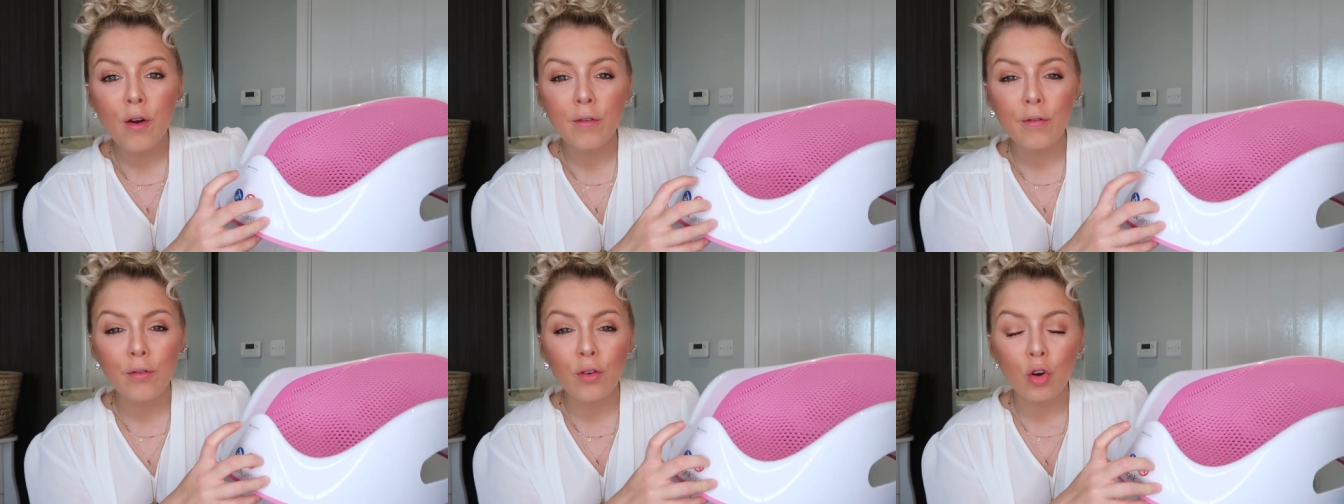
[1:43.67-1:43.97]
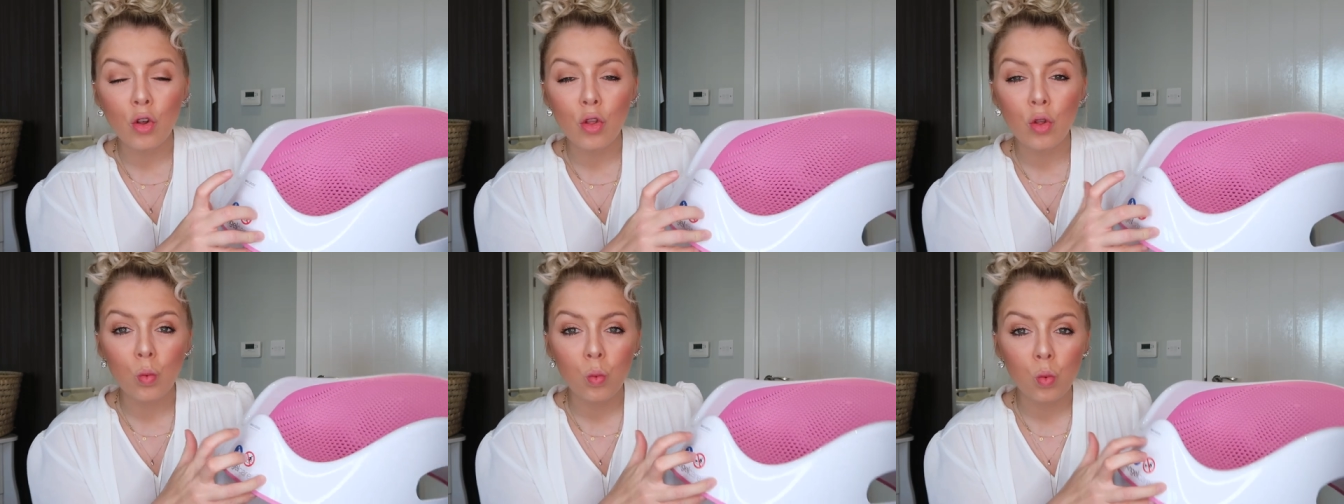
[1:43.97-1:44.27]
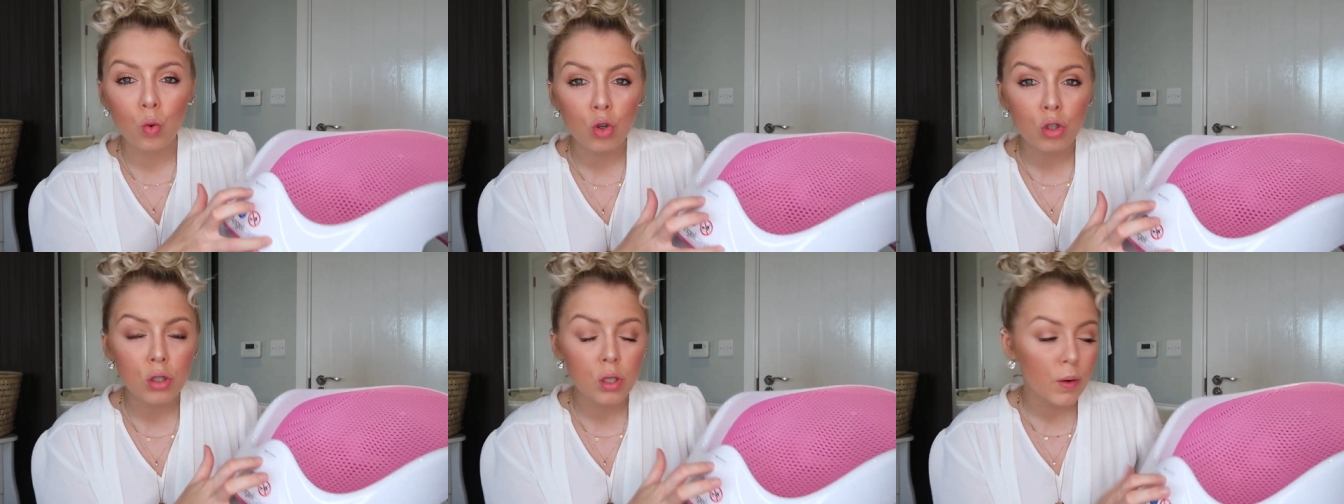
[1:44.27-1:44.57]
for the
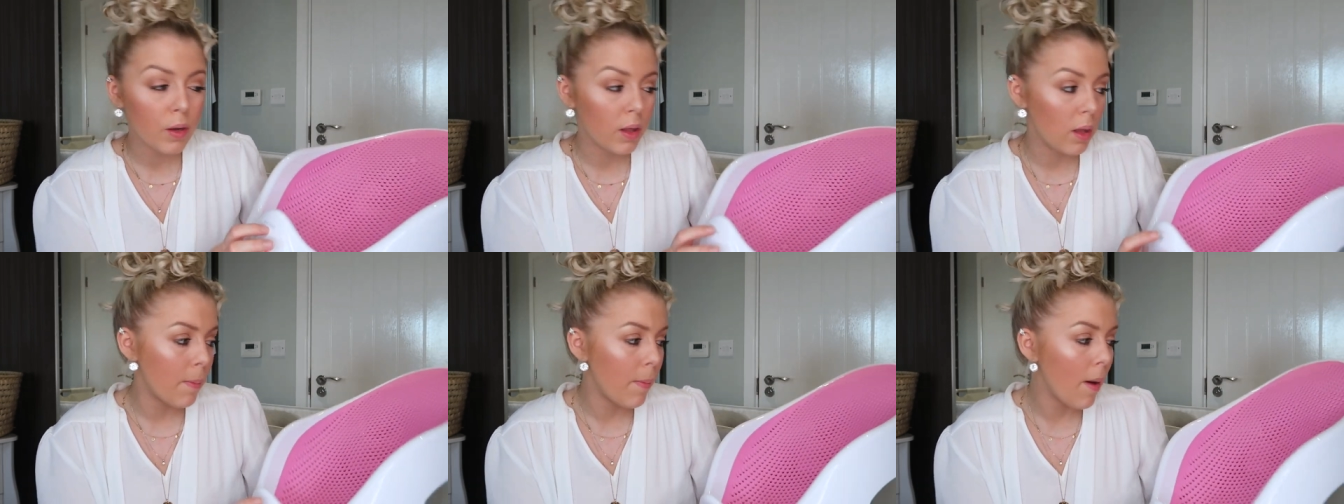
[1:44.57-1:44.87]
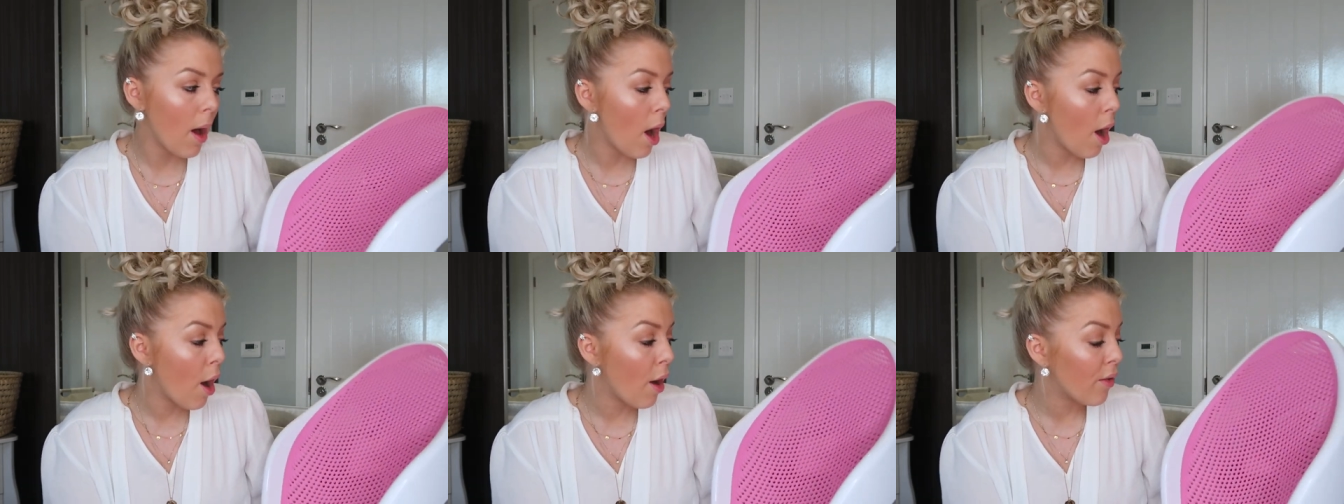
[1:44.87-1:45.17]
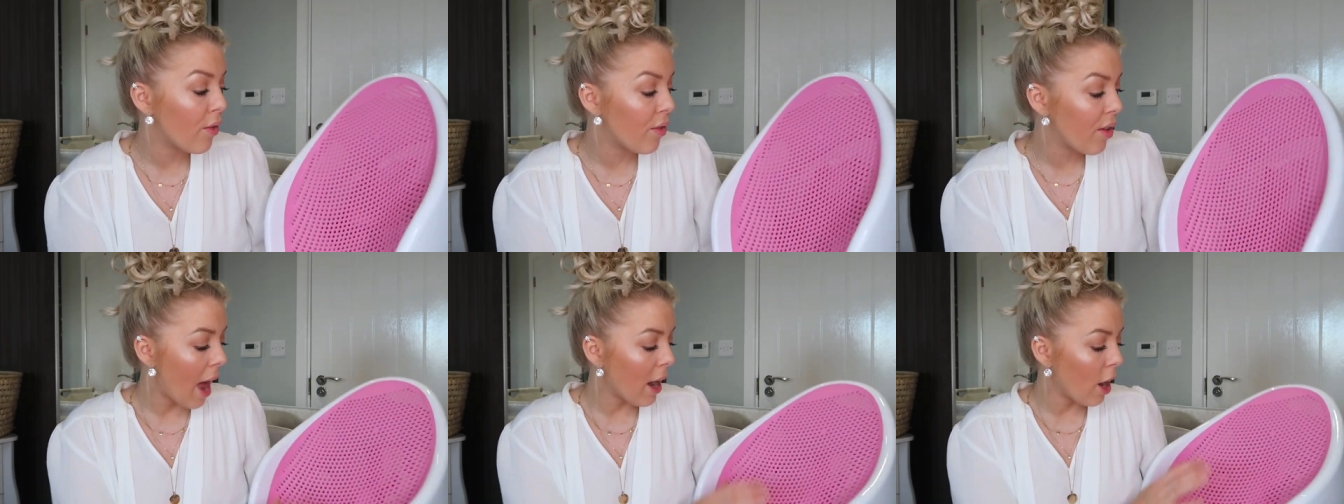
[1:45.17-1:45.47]
water in the
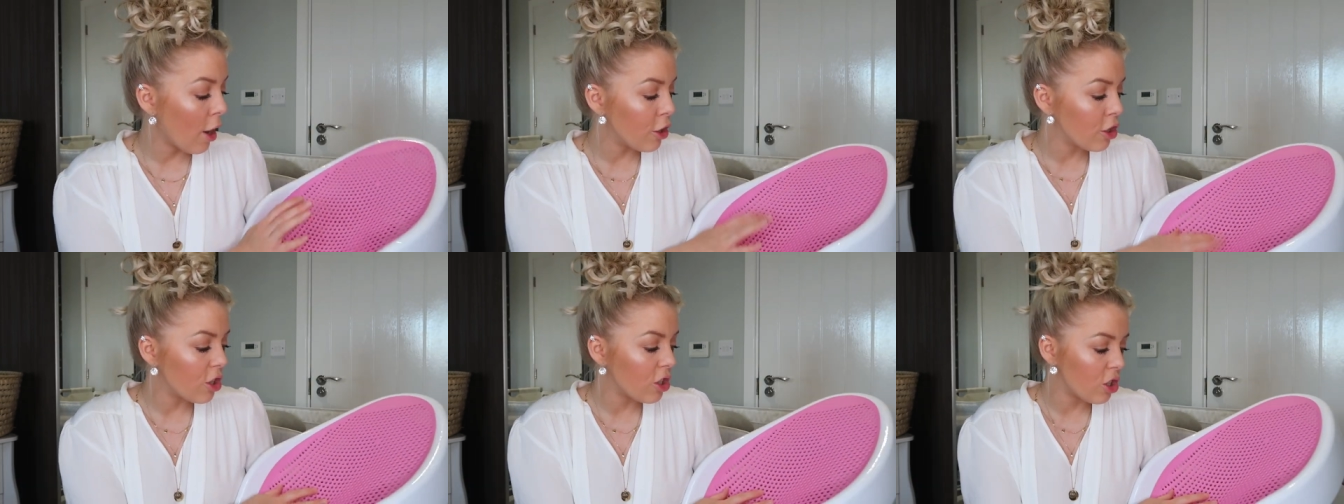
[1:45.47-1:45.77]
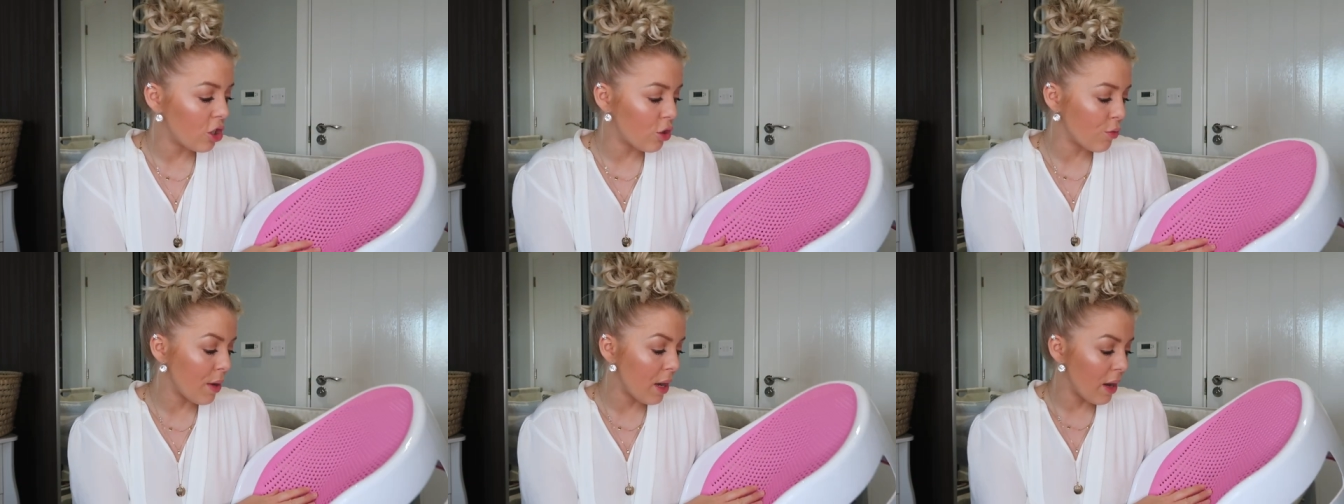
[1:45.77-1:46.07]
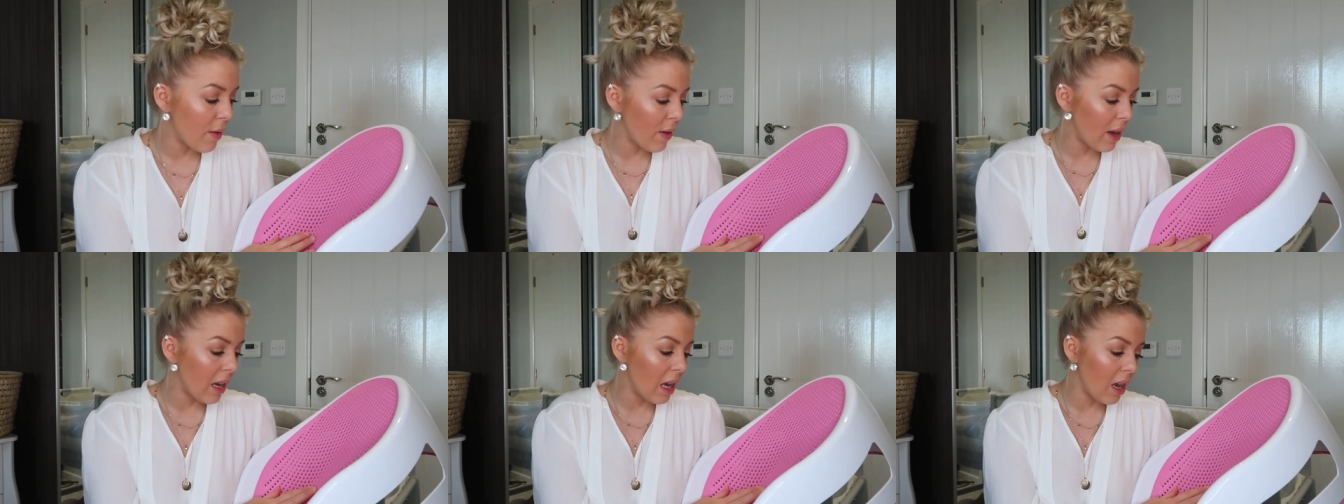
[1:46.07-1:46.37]
bath and Ocean just
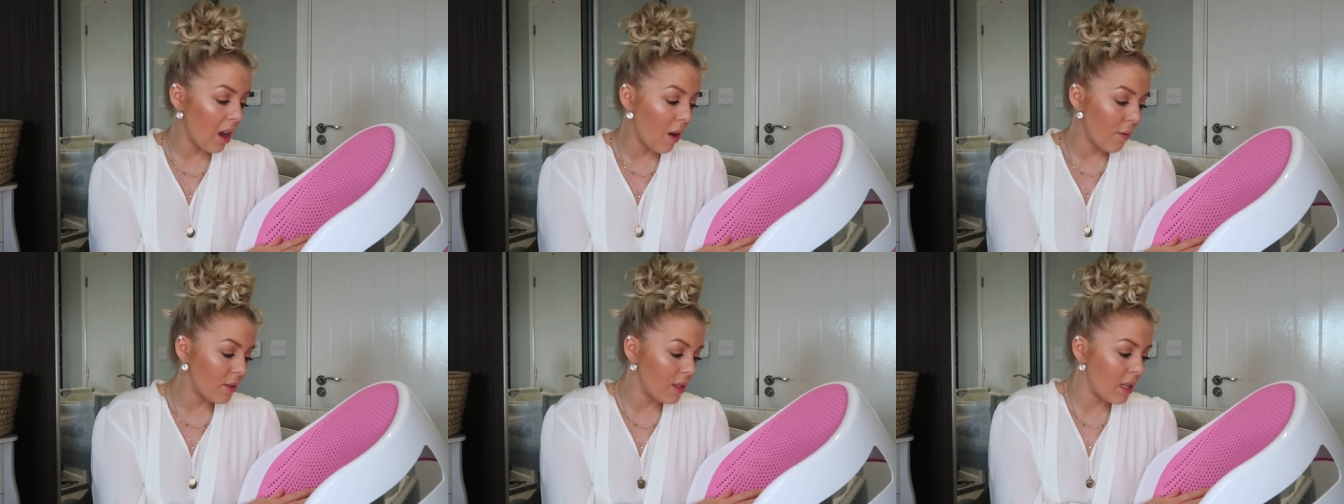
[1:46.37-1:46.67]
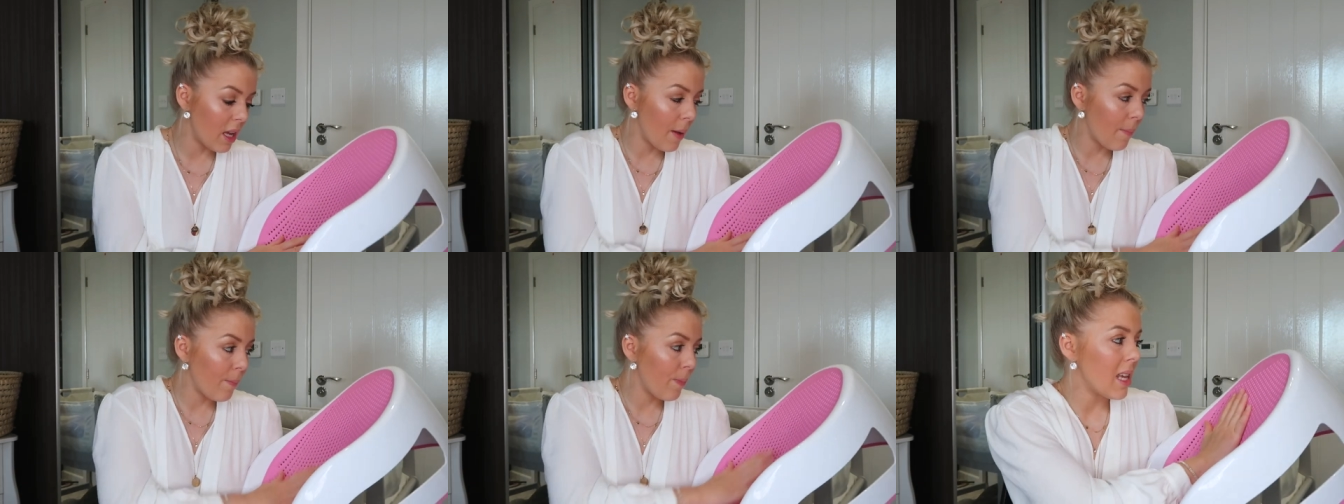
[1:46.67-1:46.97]
really really loves it.